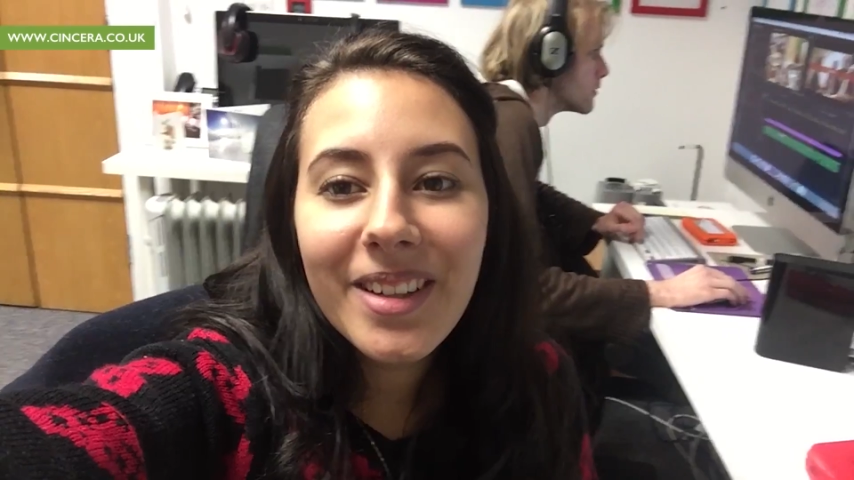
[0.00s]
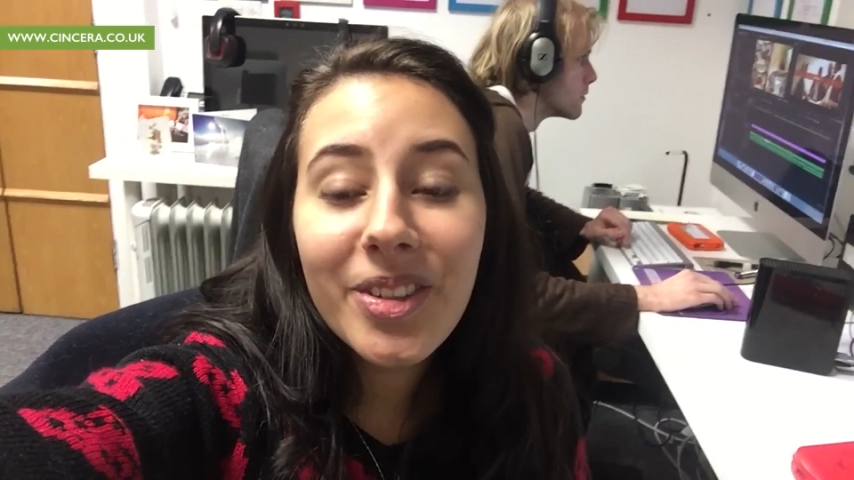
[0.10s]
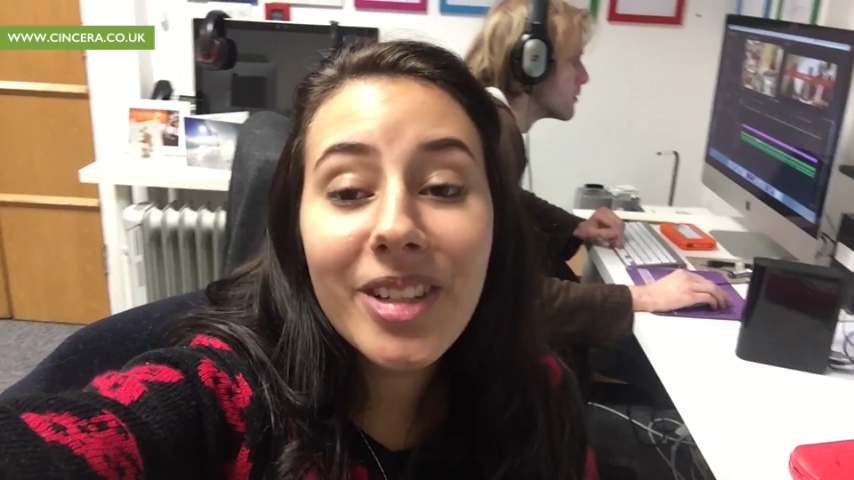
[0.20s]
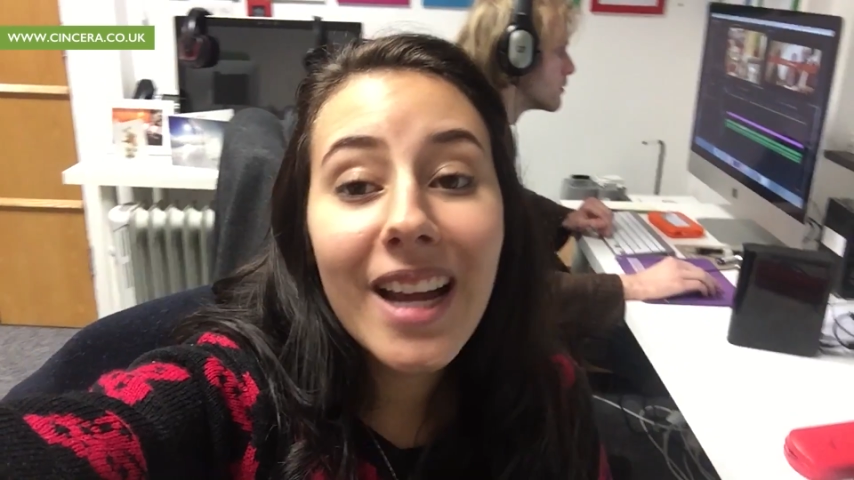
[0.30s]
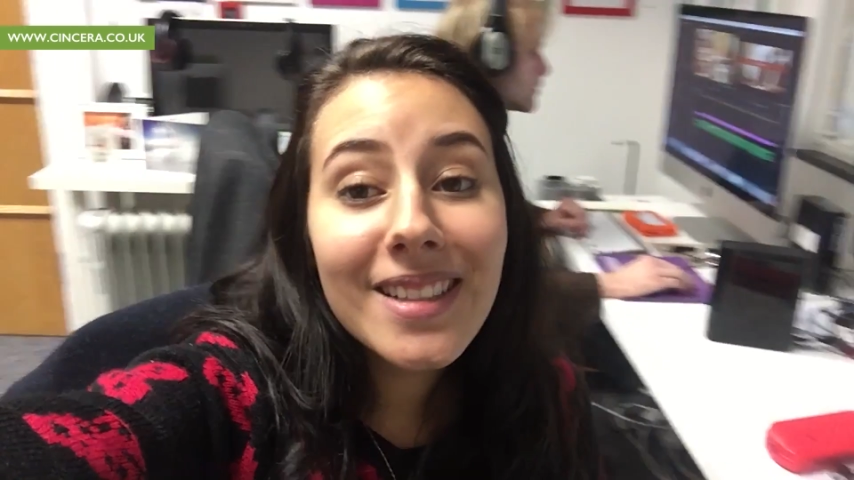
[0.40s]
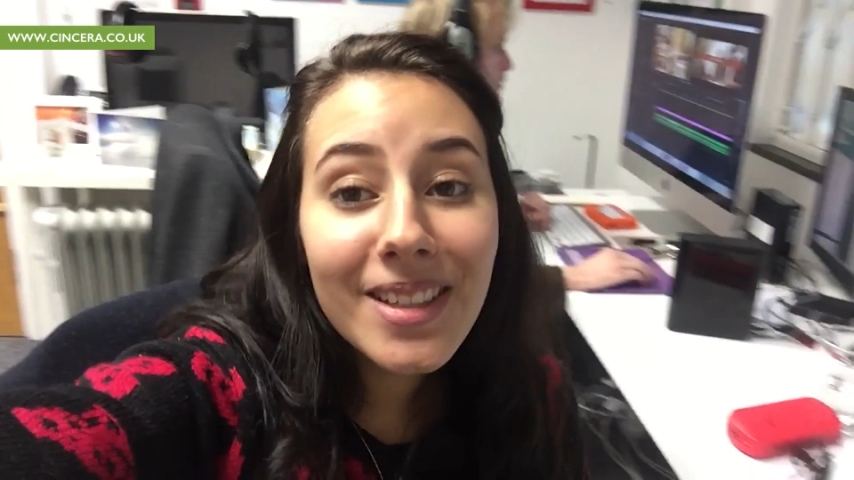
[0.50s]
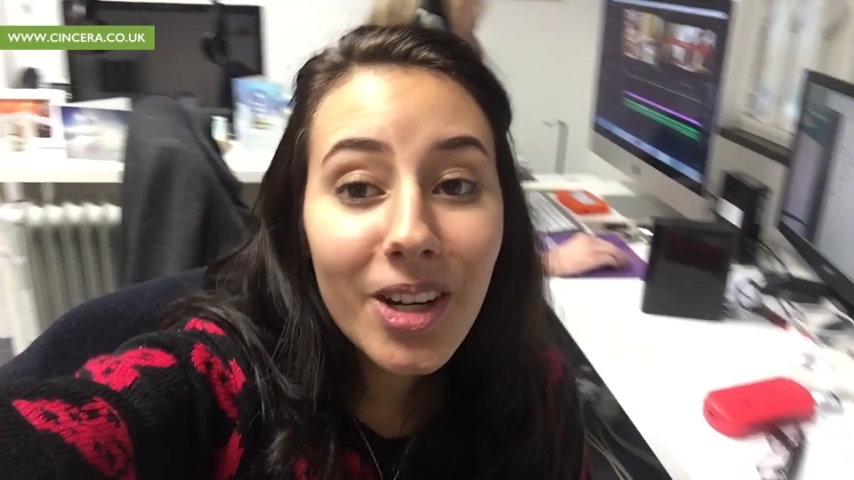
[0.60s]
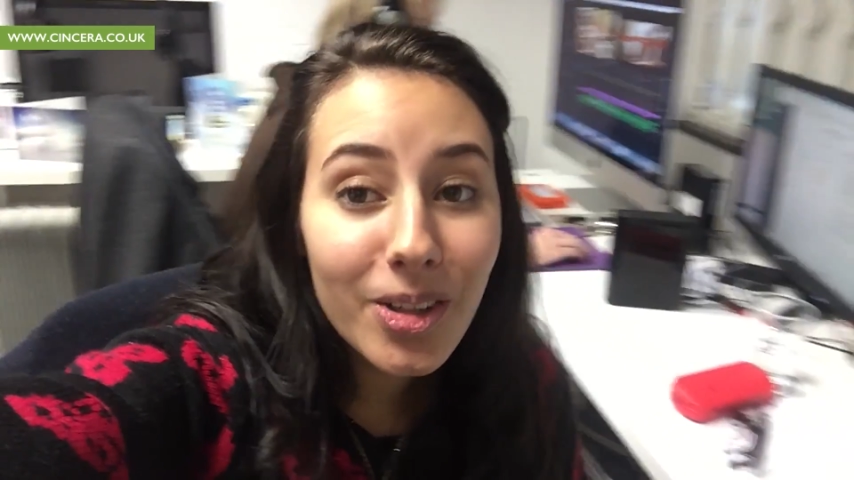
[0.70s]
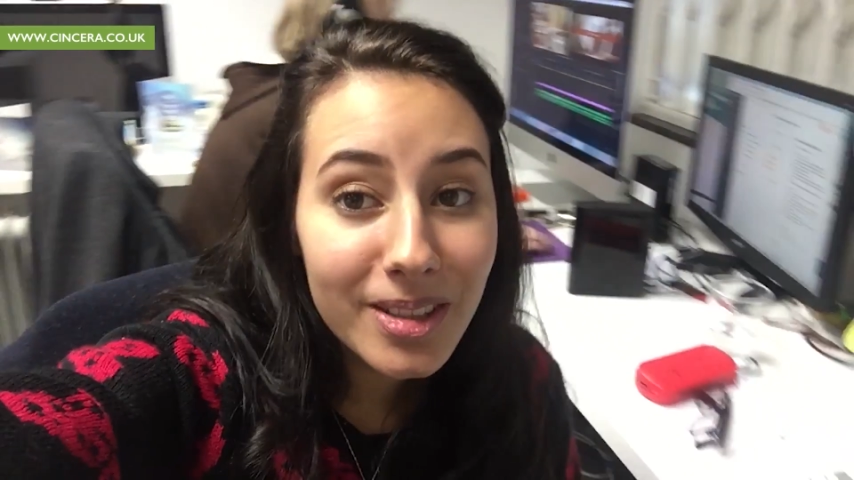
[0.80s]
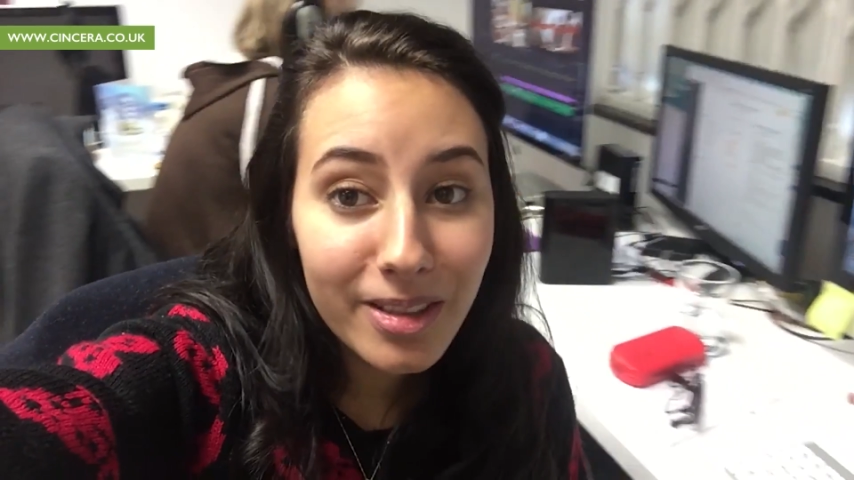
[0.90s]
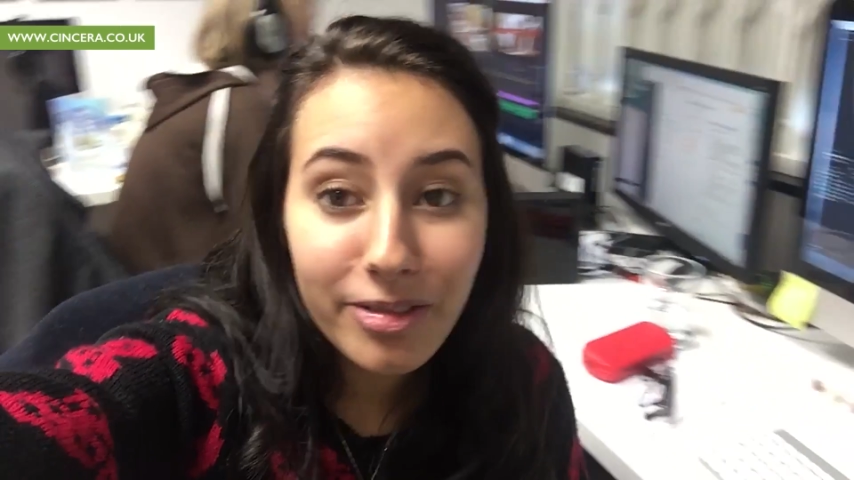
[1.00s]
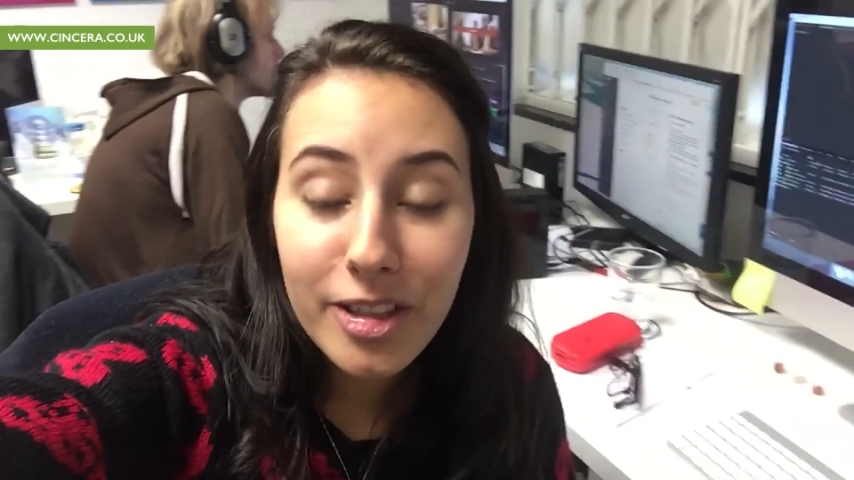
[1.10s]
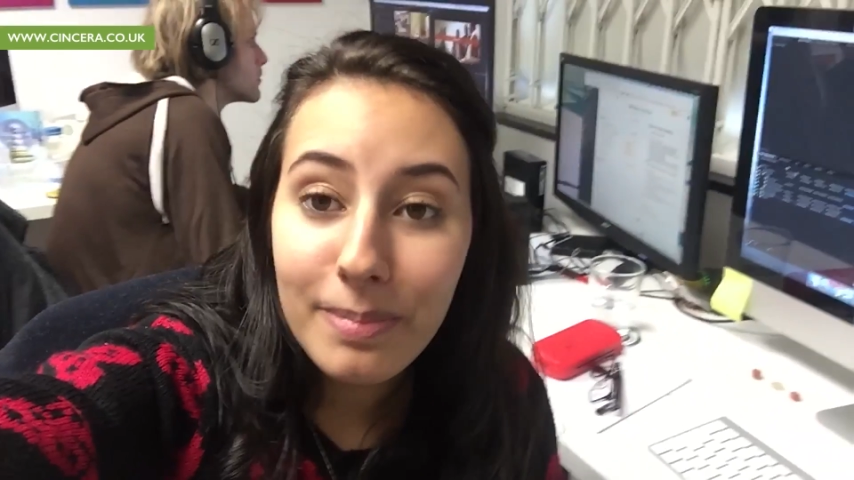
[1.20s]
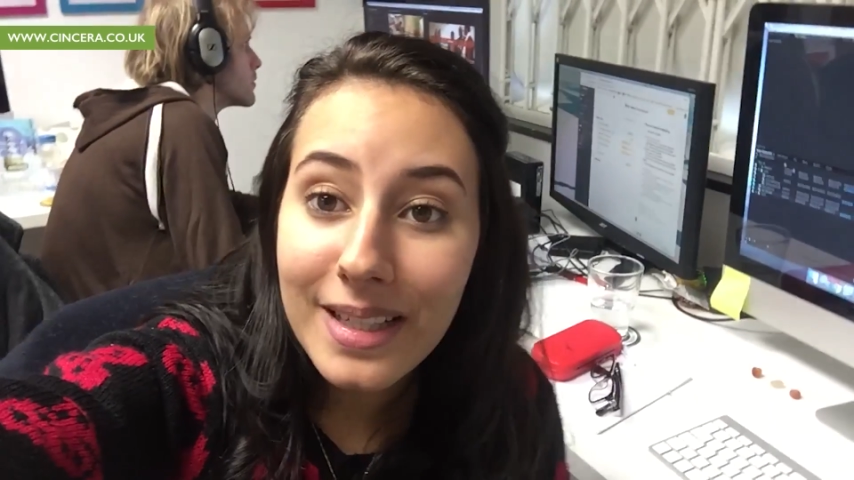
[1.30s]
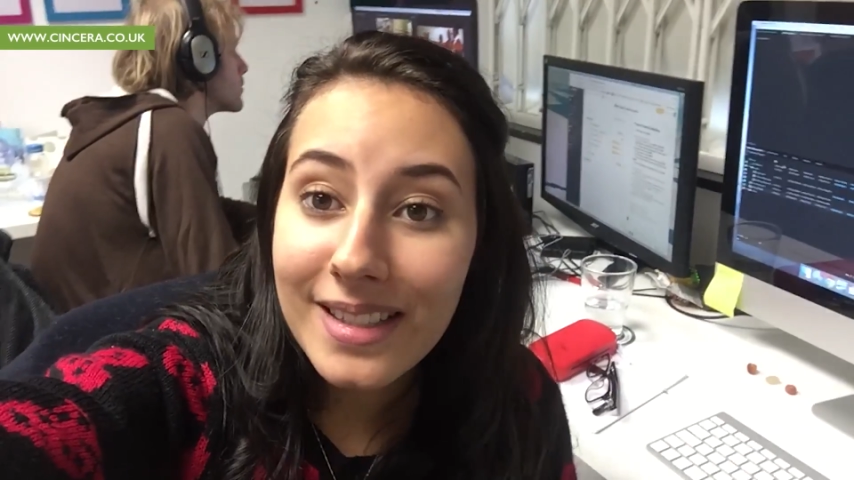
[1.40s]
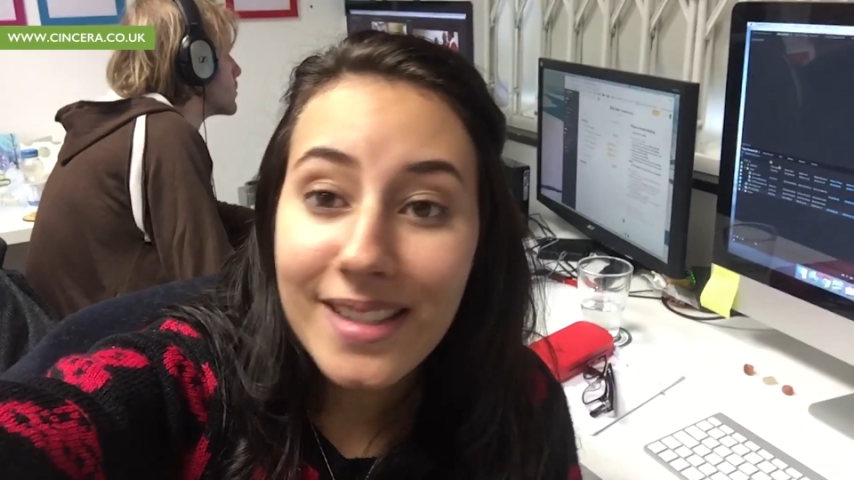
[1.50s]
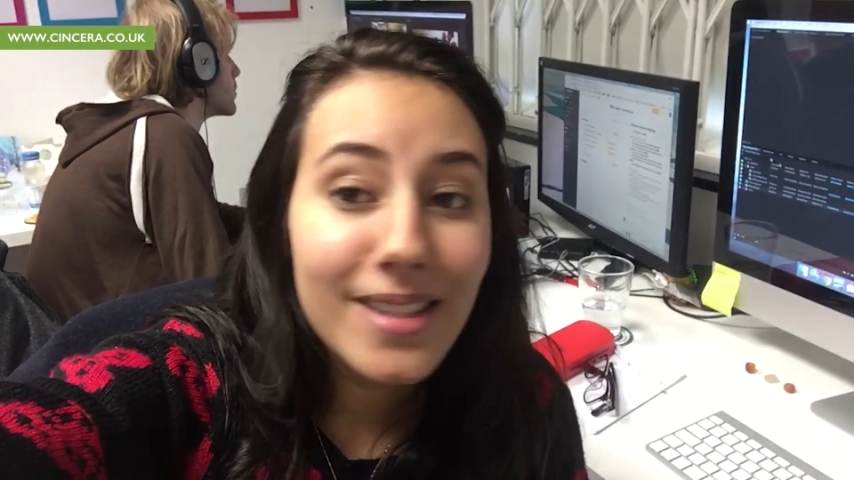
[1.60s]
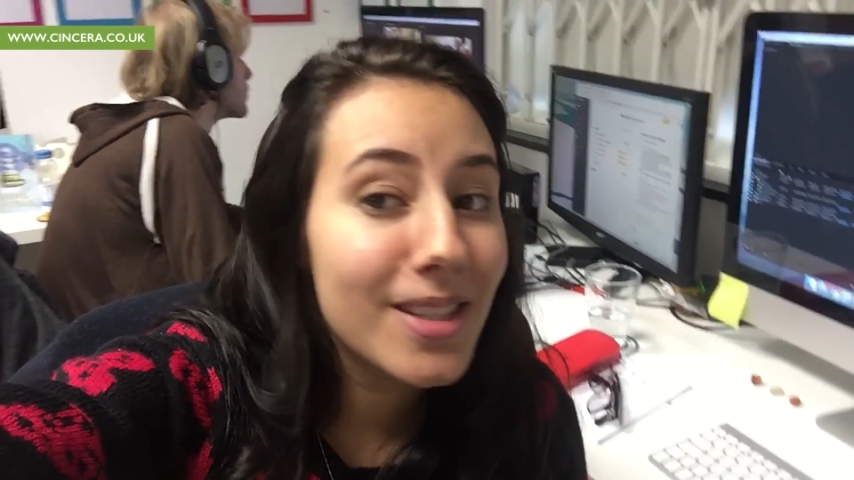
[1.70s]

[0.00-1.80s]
Creating content for a business